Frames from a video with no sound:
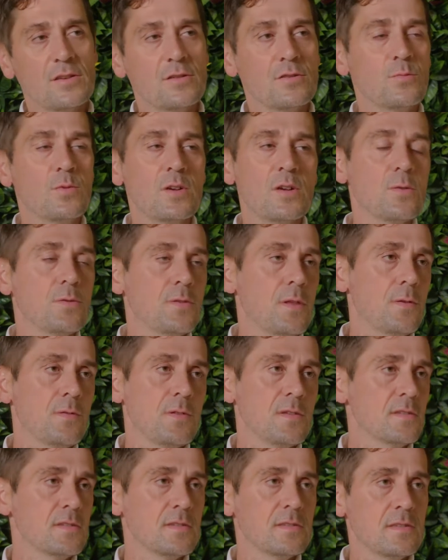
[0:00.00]
we all know
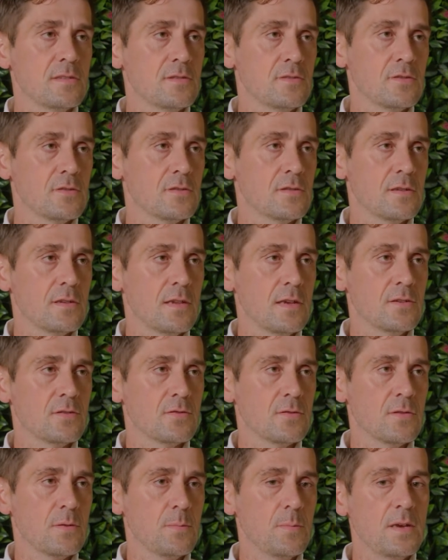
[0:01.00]
this. It is just the
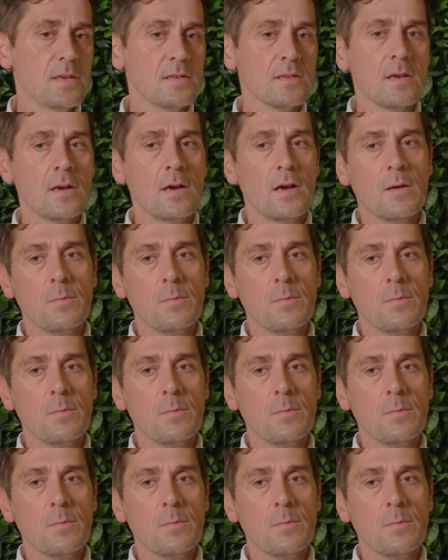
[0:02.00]
nature of the beast.